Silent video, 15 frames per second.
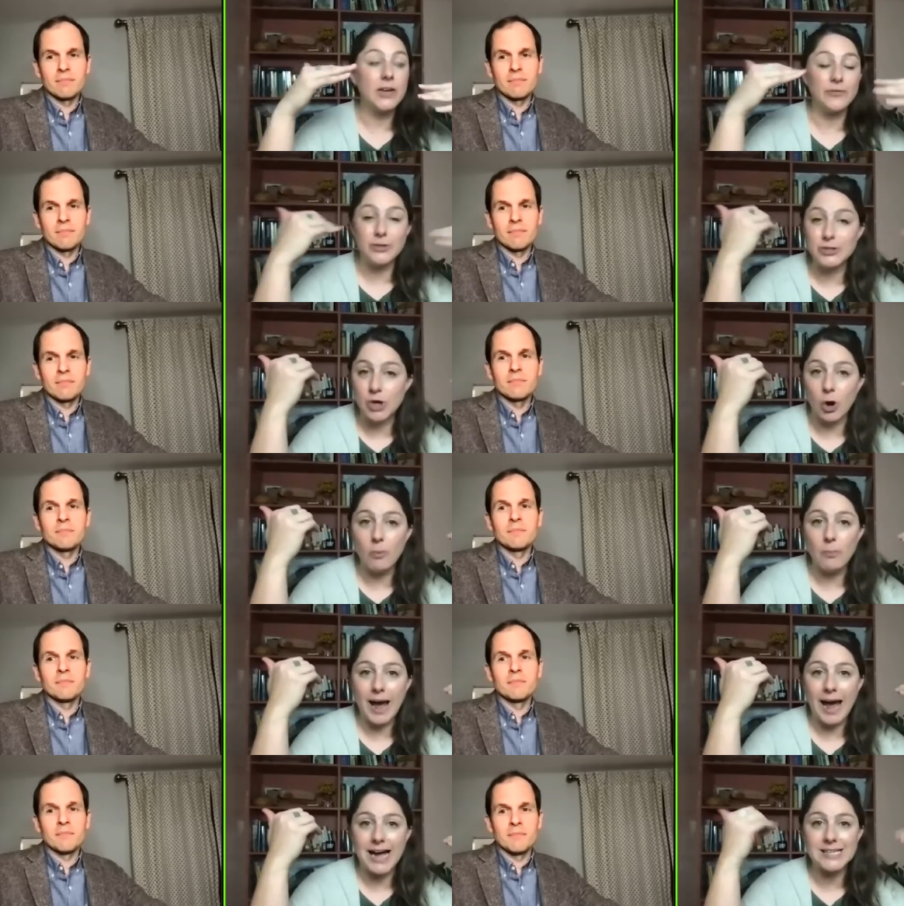Speaker 1: If you
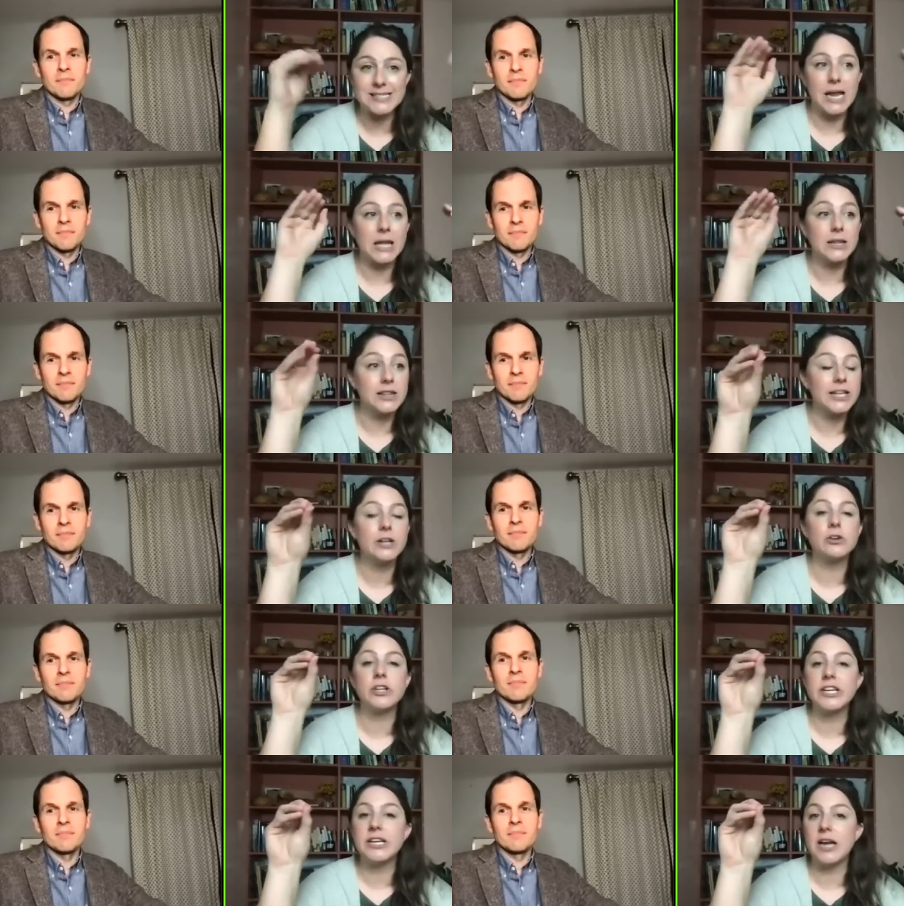don't pass,
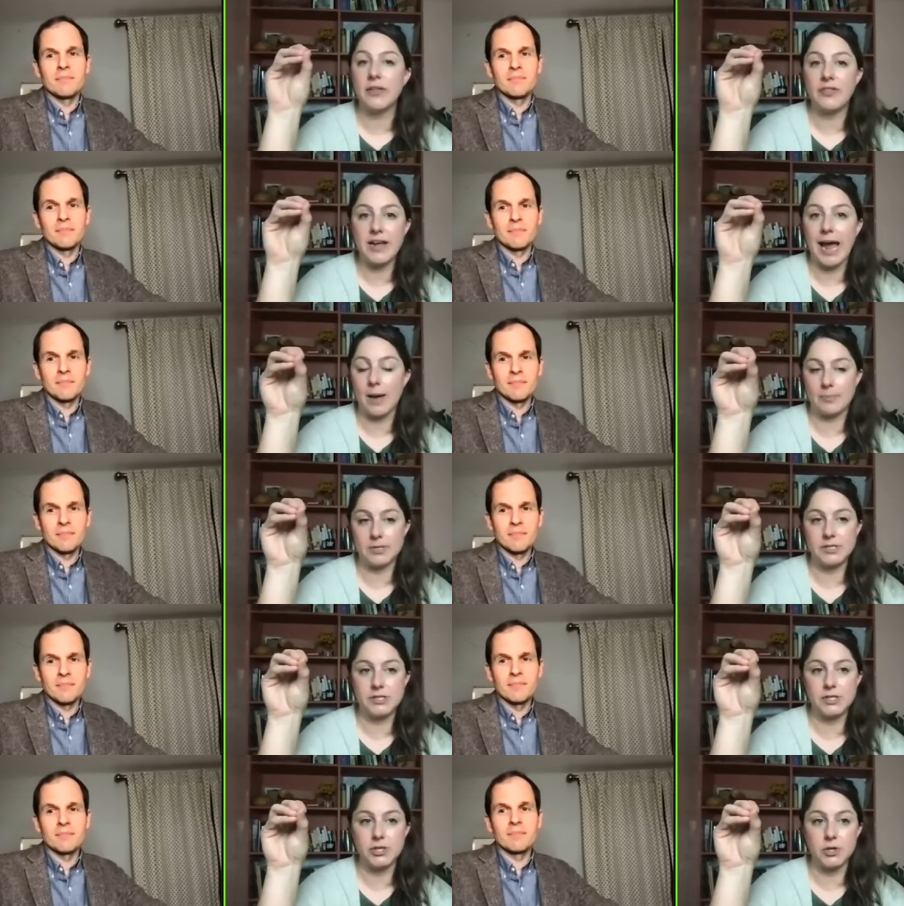literally nothing
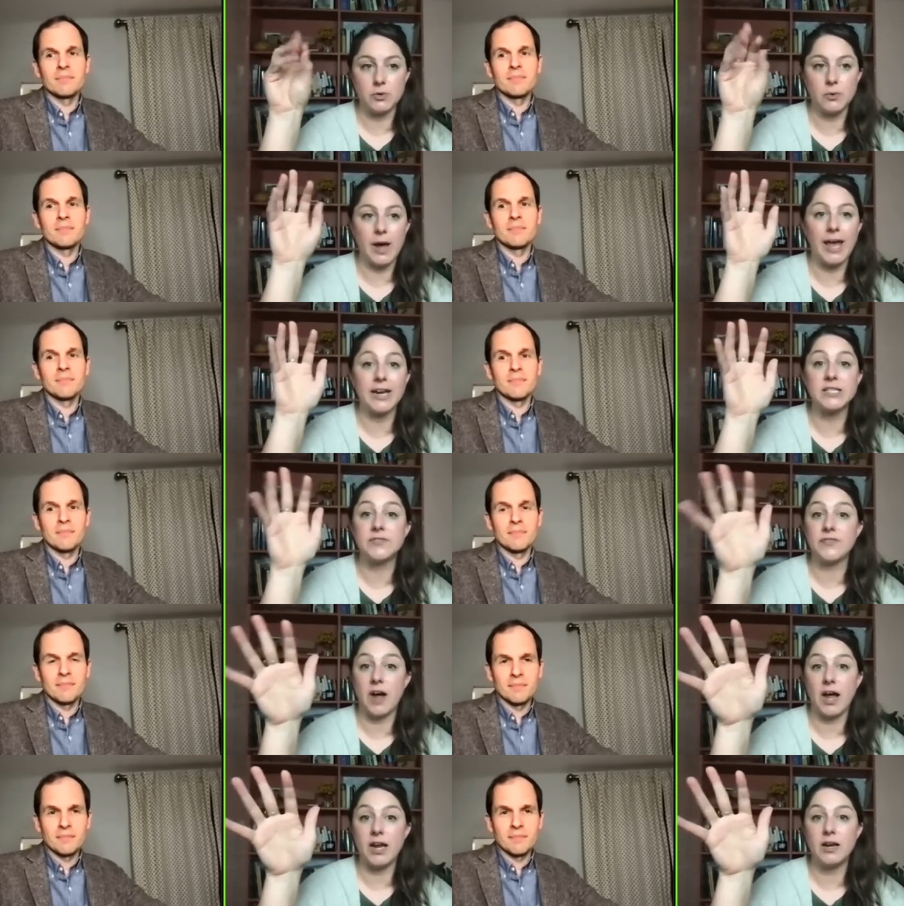happens to you and
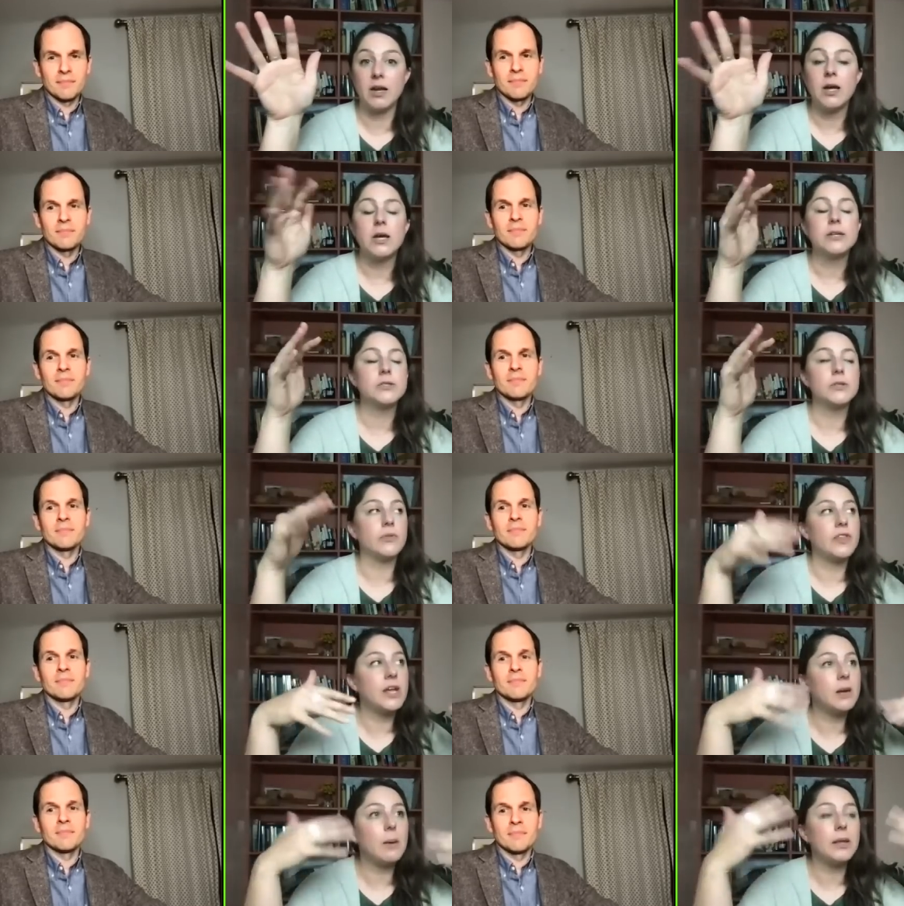it's fine. So
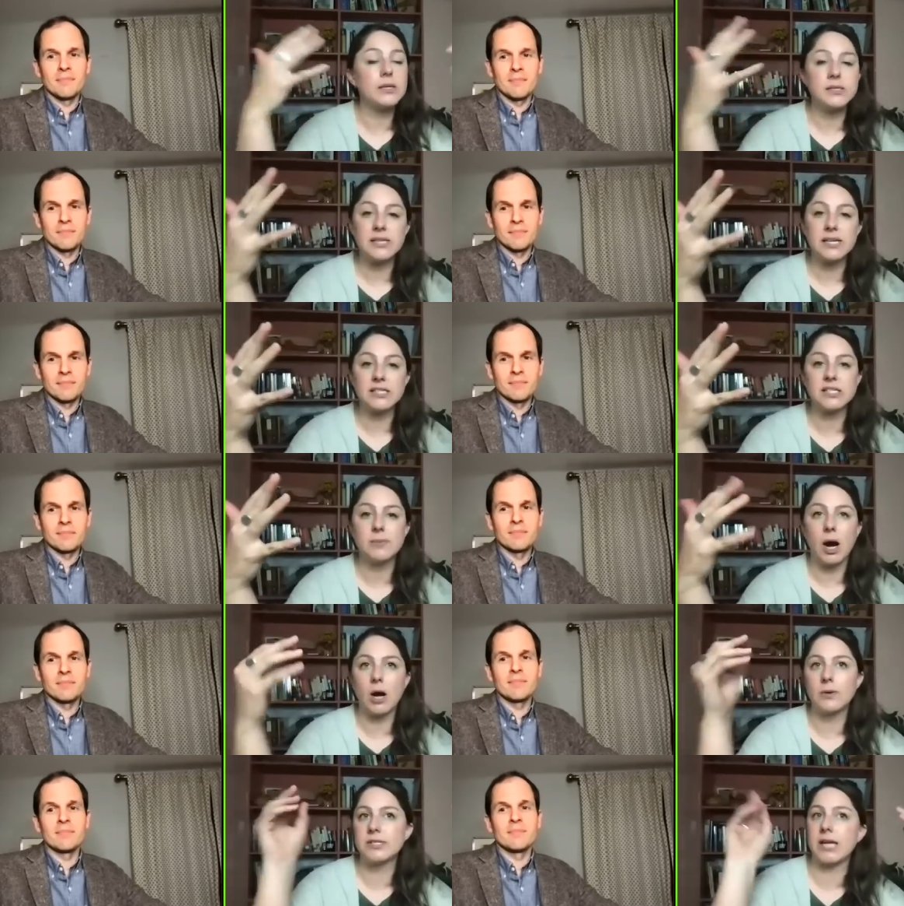think about this test
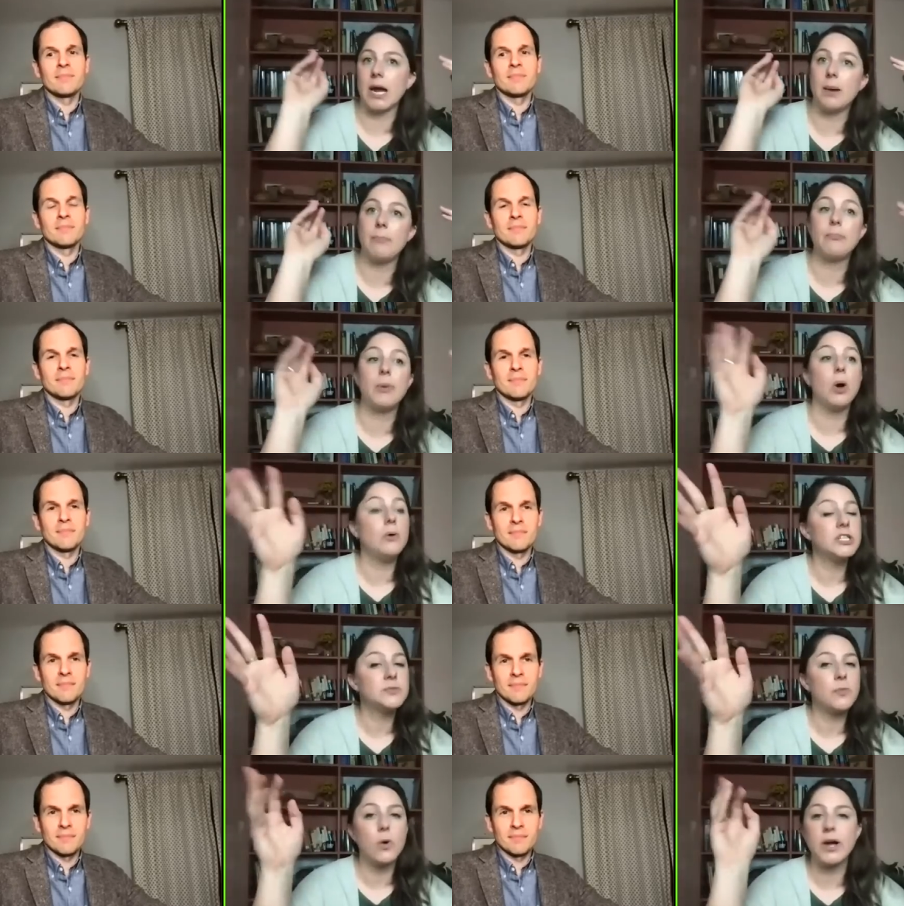tomorrow as like
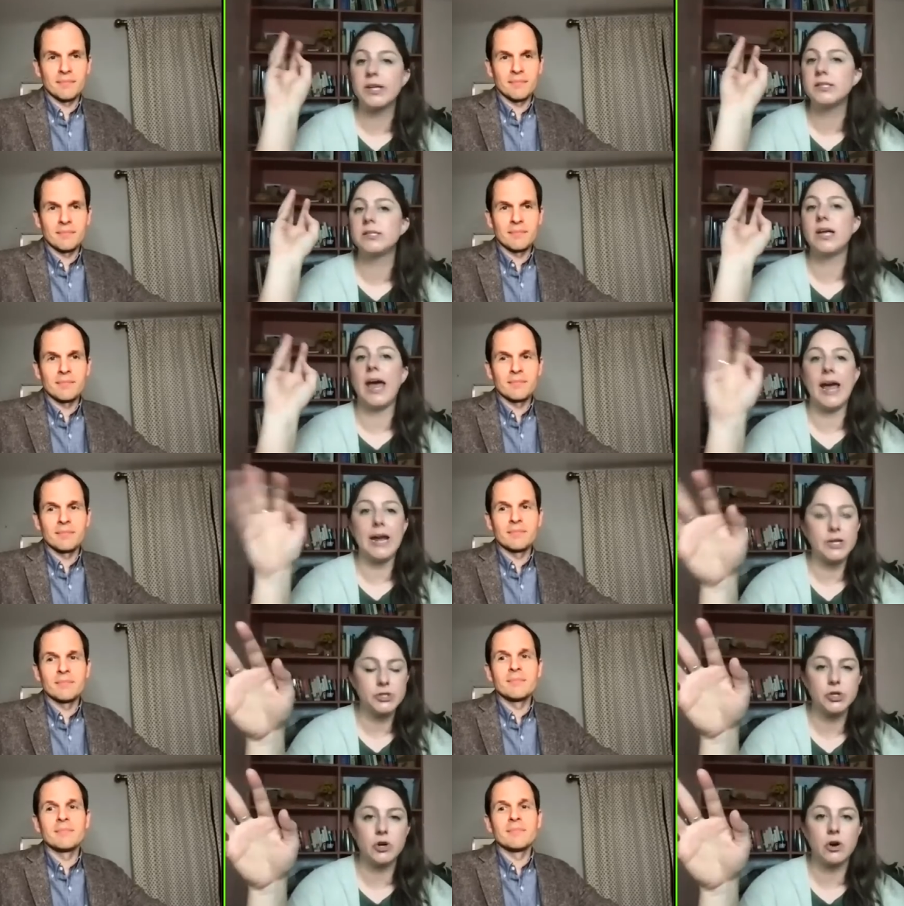bonus points,
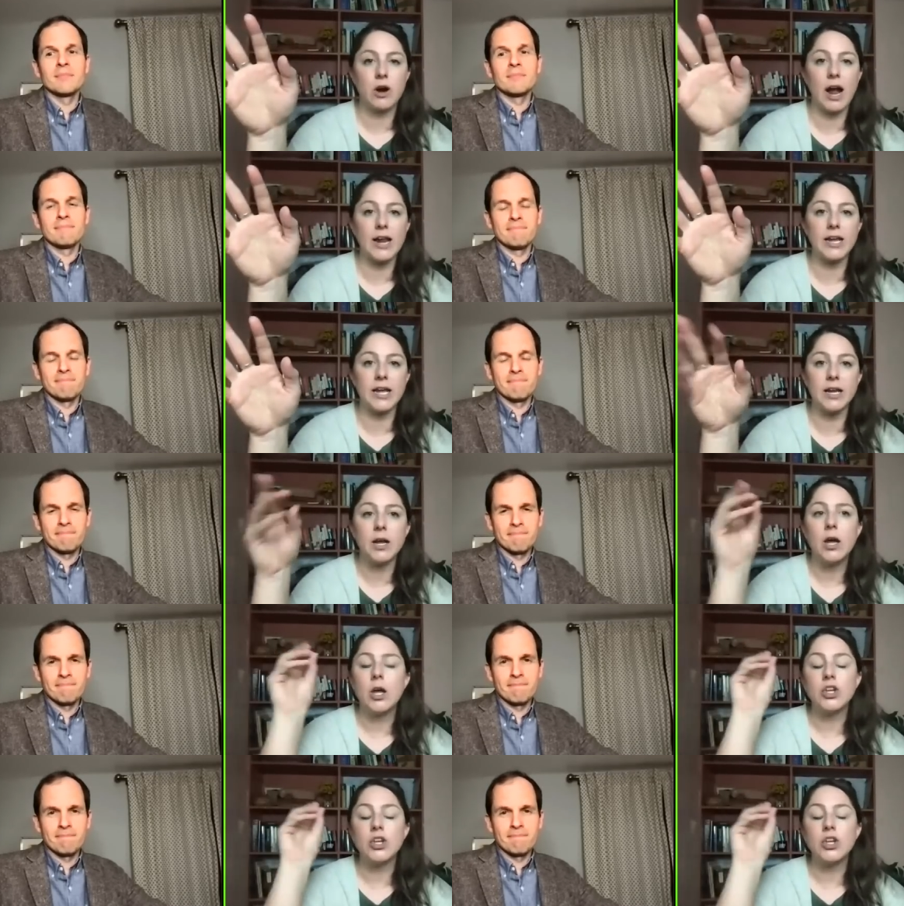extra credit.